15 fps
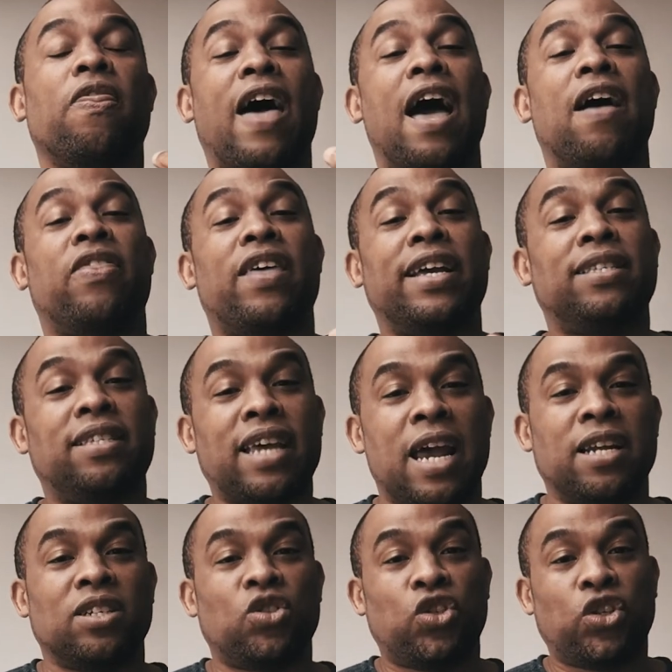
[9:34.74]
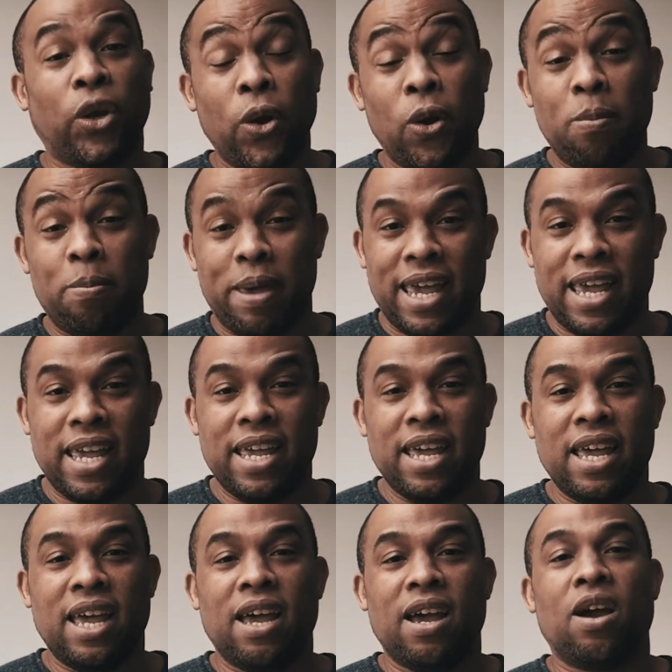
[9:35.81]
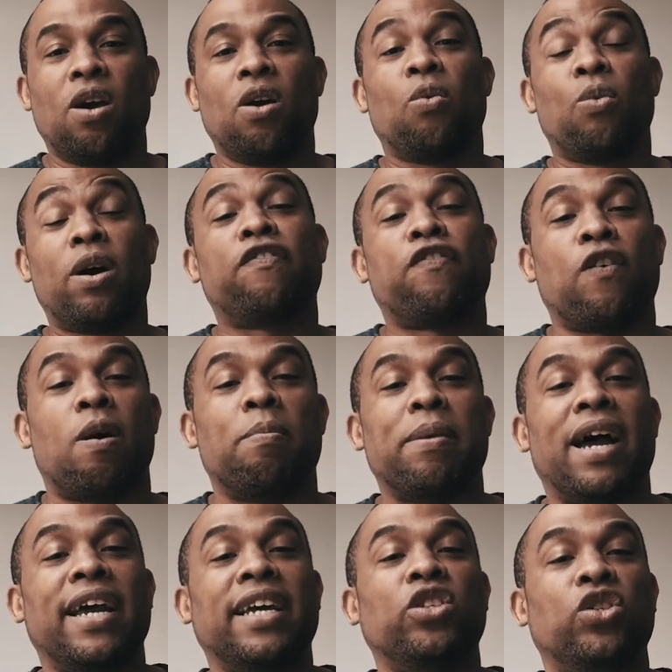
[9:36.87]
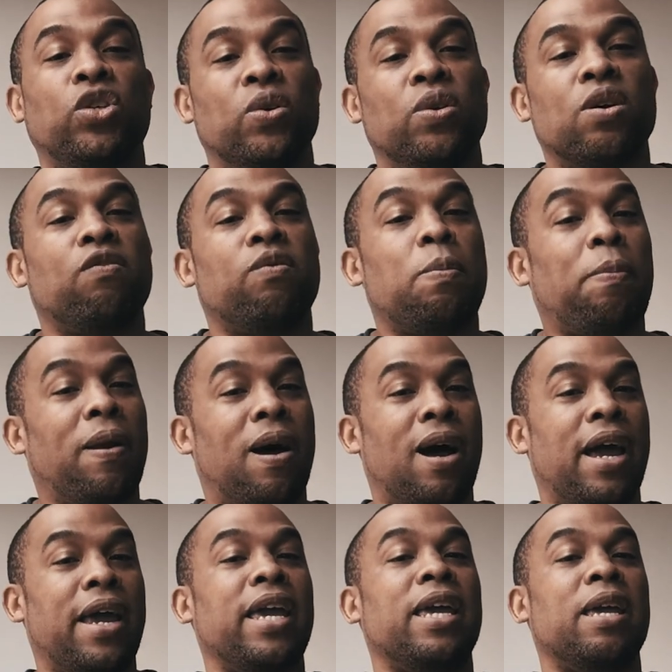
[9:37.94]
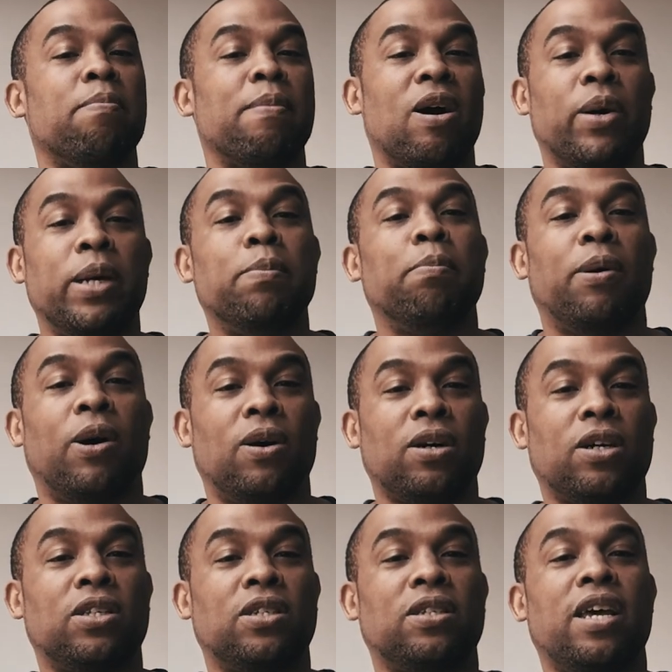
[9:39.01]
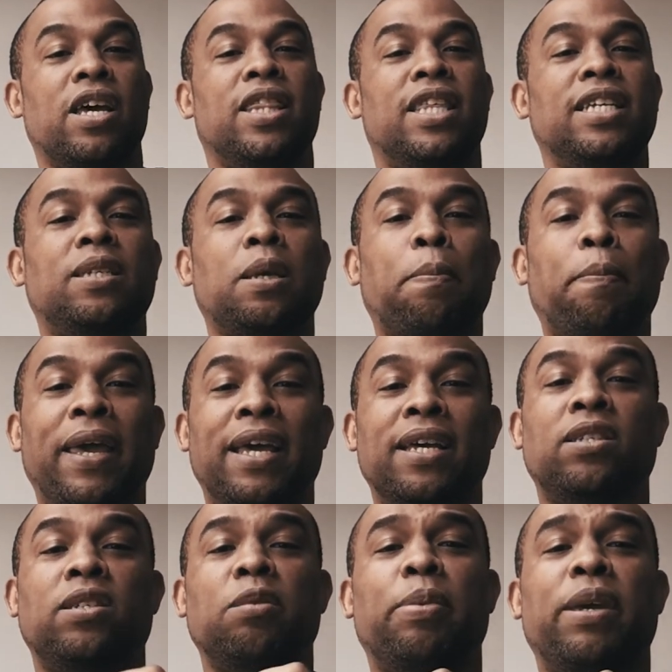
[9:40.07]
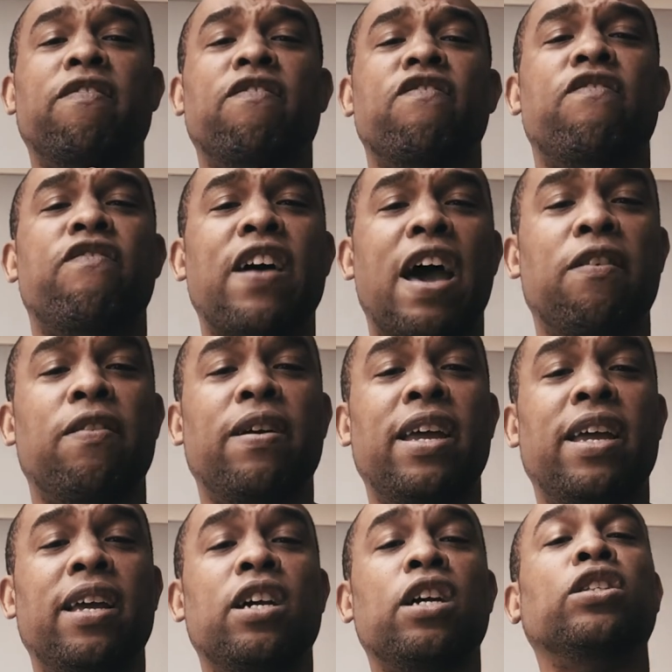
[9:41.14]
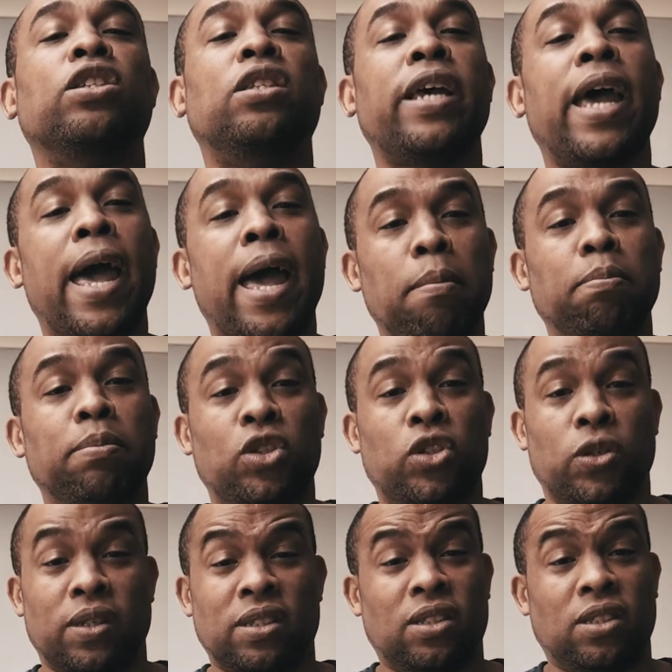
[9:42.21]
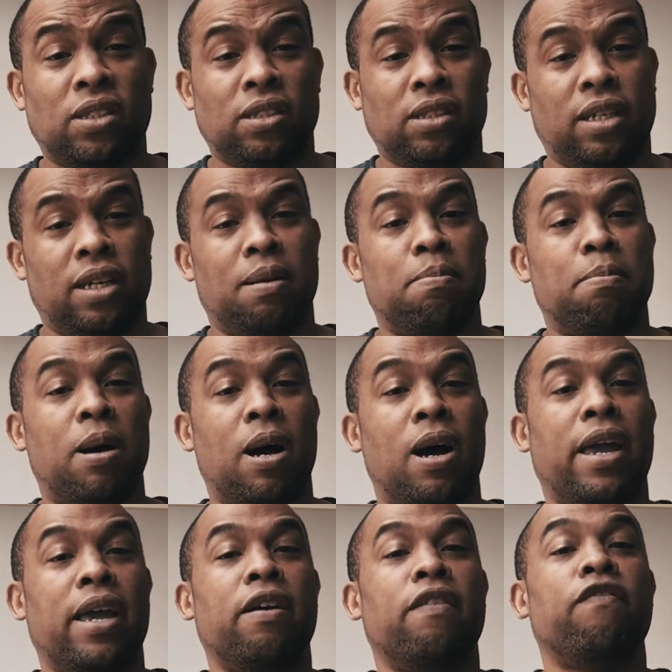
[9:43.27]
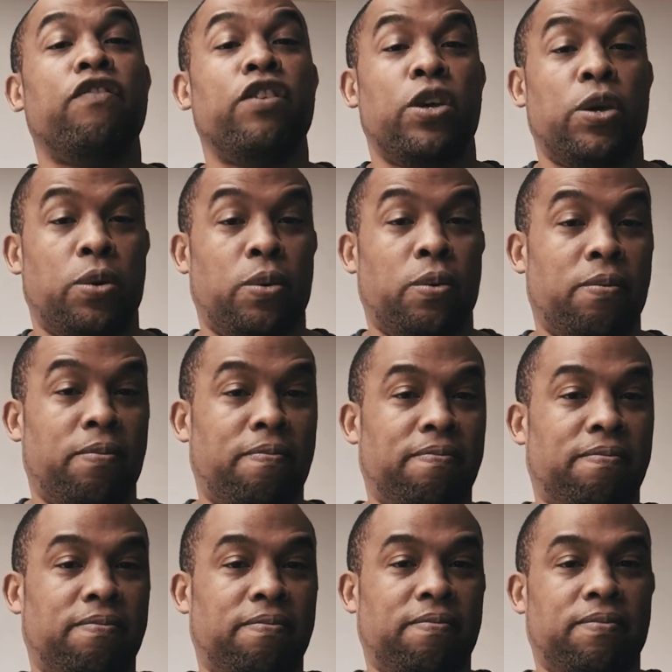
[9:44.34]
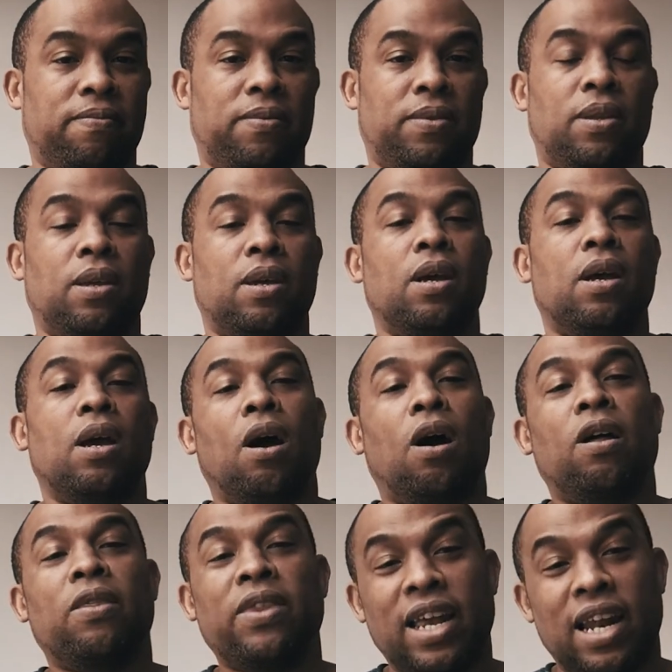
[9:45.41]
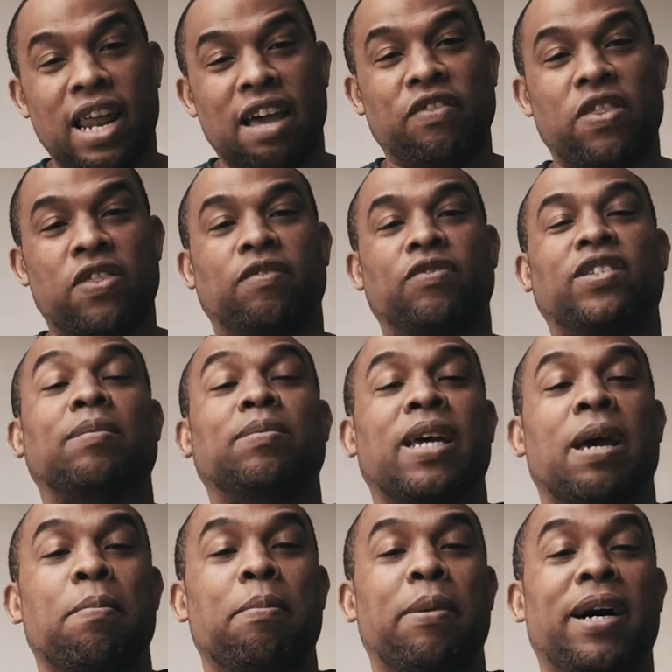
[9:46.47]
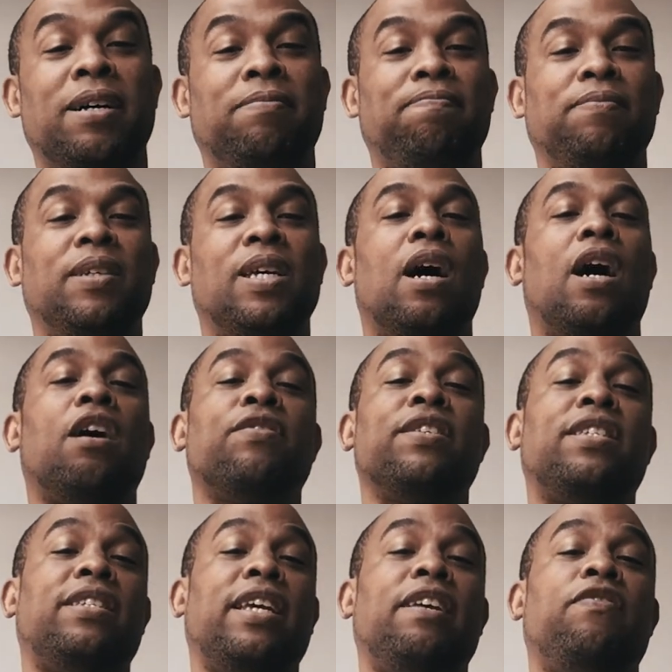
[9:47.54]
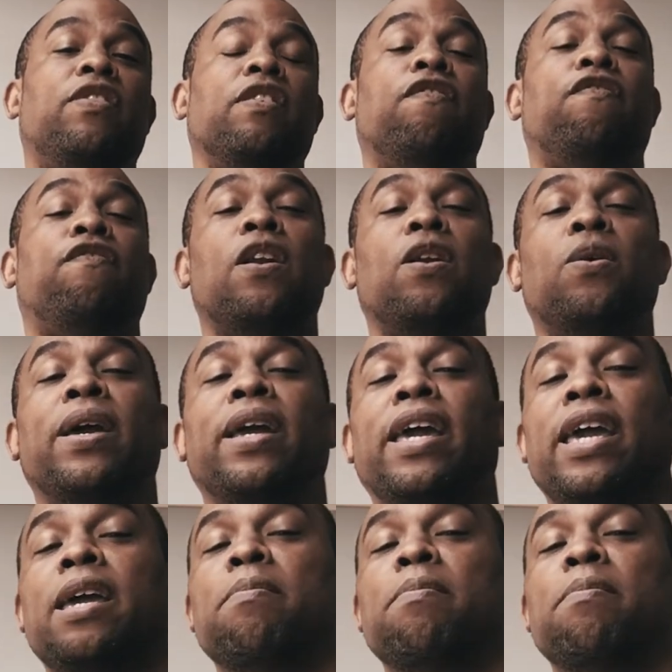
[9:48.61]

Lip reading: that they sent to me were from a do not reply email inbox. This appears to be very contemptuous in my view. On the 11th of September, I received the following